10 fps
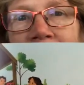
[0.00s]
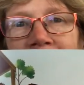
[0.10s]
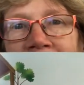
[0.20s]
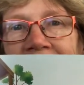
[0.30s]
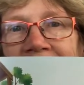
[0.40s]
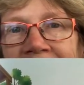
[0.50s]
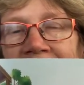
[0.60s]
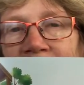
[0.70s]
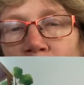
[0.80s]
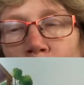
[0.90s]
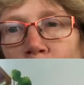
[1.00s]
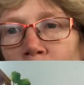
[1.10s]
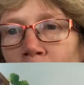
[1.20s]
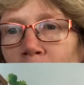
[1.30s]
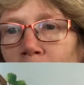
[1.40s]
and heke iho
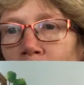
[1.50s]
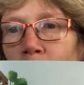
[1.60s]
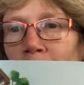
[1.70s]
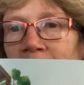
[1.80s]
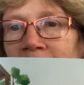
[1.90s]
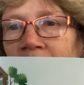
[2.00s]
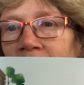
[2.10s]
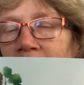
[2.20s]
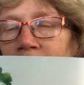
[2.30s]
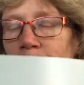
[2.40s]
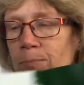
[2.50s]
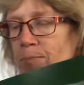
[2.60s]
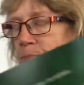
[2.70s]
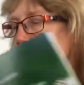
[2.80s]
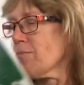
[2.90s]
for going down.
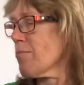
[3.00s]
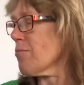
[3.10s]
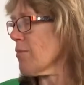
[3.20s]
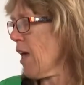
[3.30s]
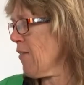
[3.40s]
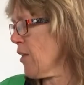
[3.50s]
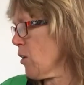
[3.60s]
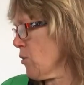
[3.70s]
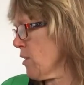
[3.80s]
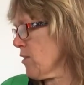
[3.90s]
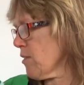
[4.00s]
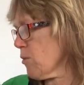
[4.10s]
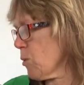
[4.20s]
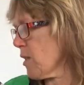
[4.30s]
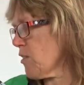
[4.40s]
And then on this
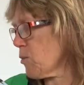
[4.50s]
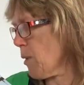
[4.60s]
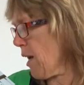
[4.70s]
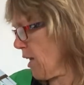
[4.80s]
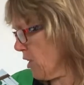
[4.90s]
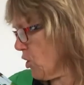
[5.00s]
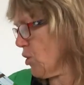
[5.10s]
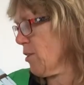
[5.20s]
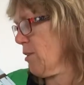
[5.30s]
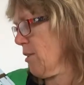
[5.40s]
swings page,